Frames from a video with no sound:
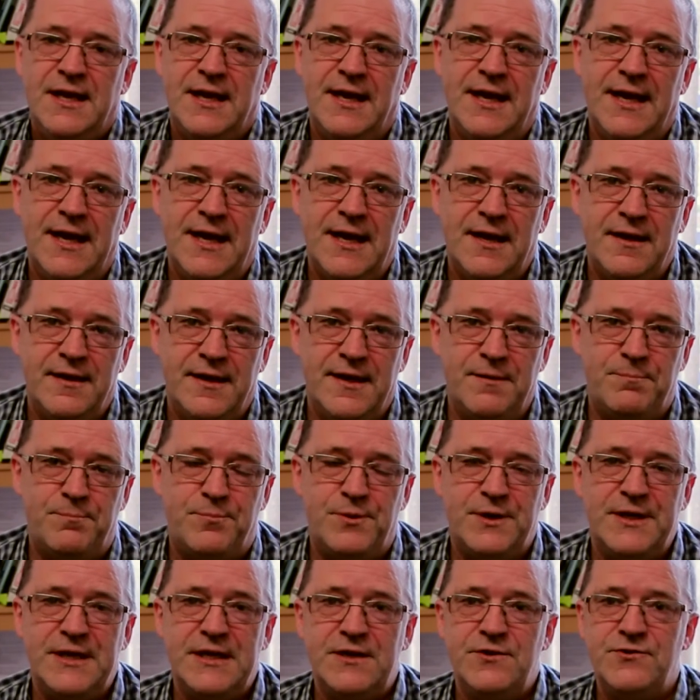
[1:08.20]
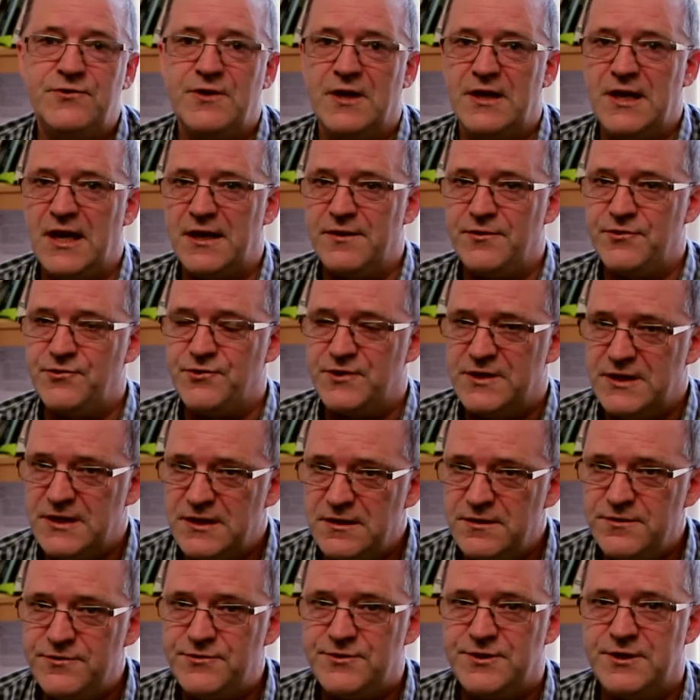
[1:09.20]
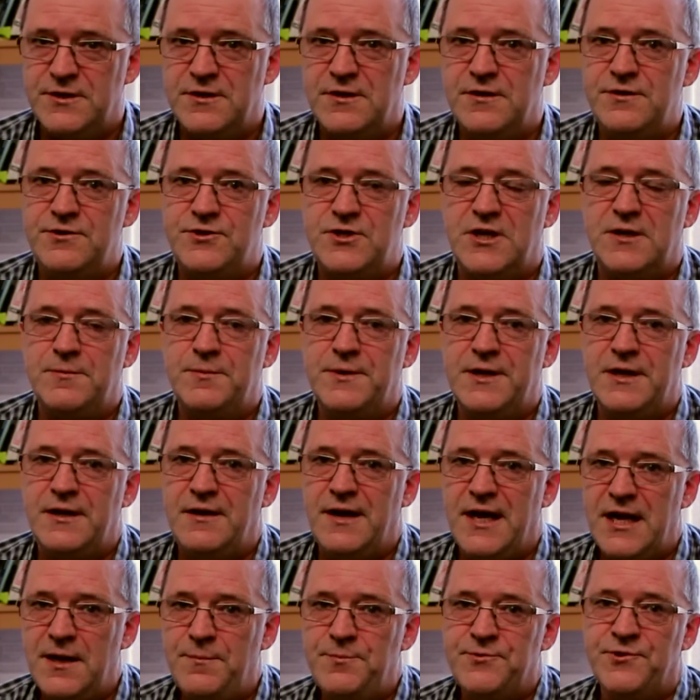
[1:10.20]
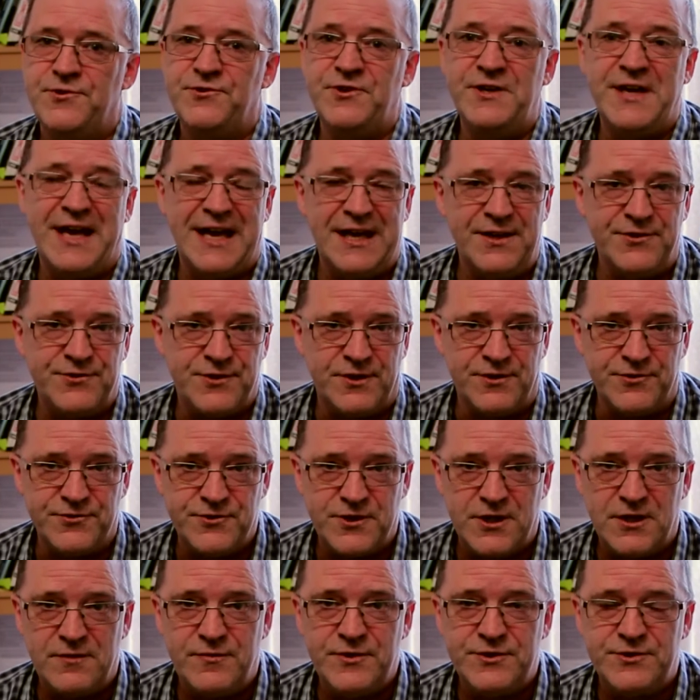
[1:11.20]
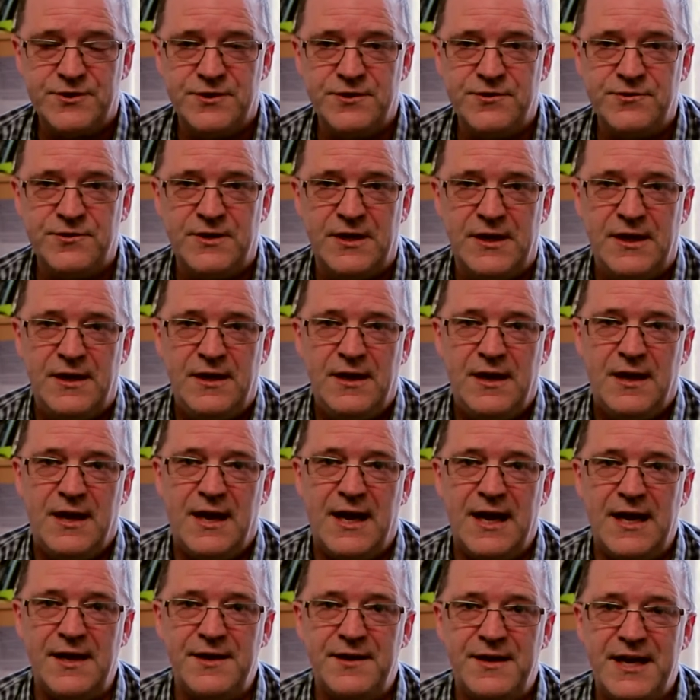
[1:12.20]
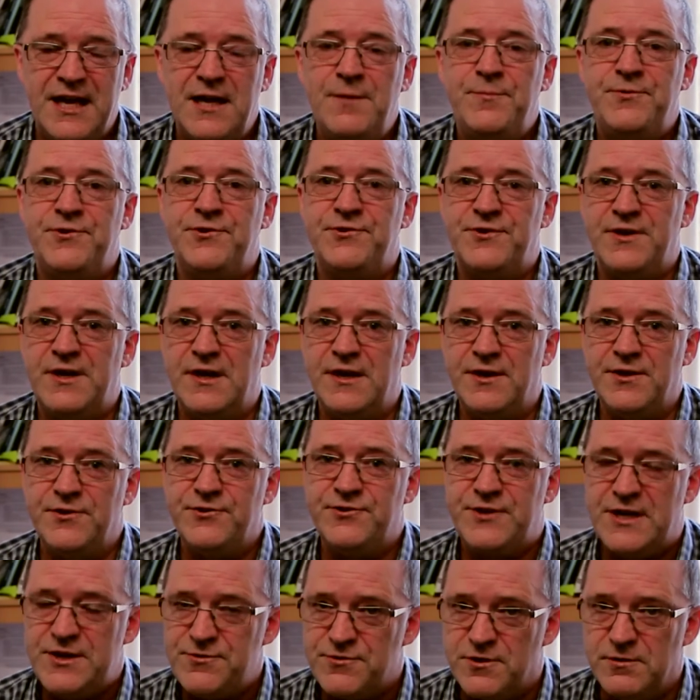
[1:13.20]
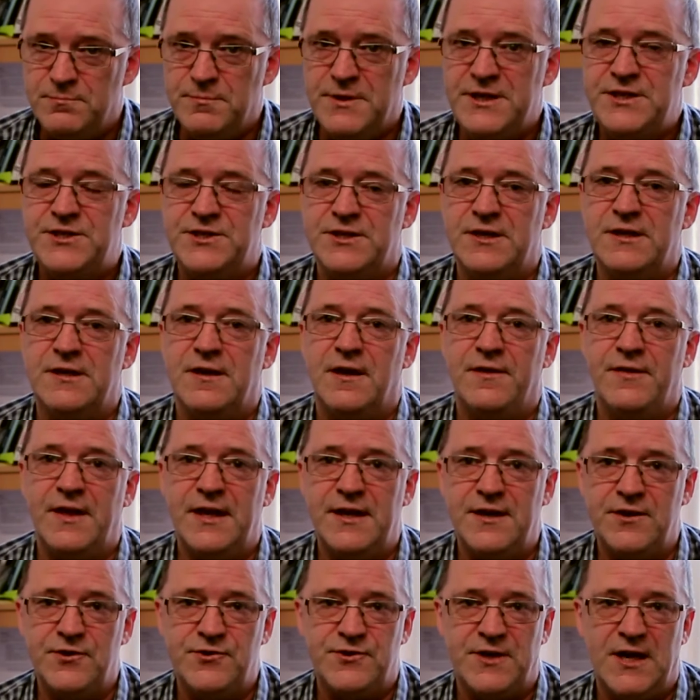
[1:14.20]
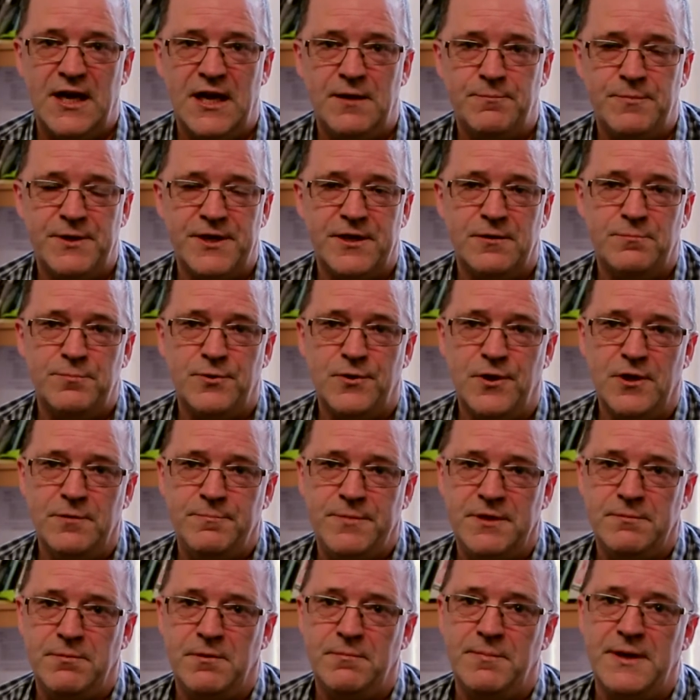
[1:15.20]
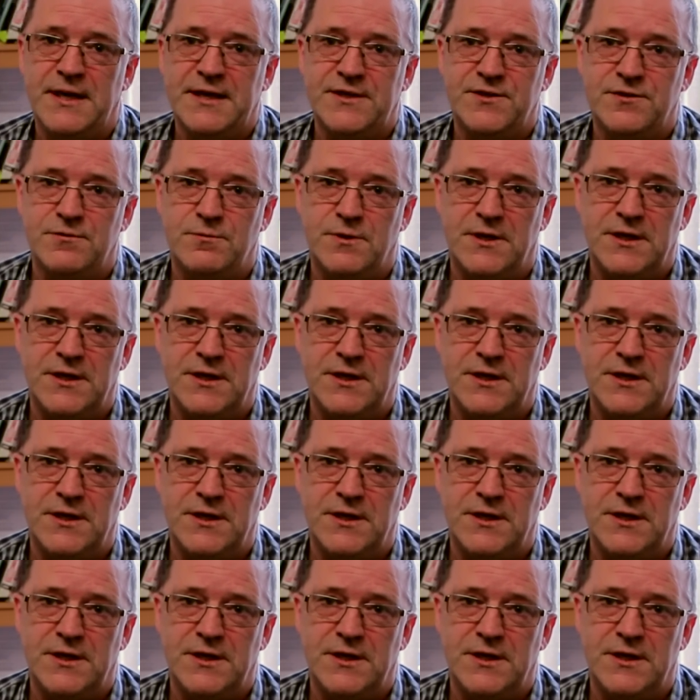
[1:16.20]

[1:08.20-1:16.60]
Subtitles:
It brings a lot of skills to JobCare. It helps us enhance our services, and it helps us in our central mission, that is to help unemployed people back to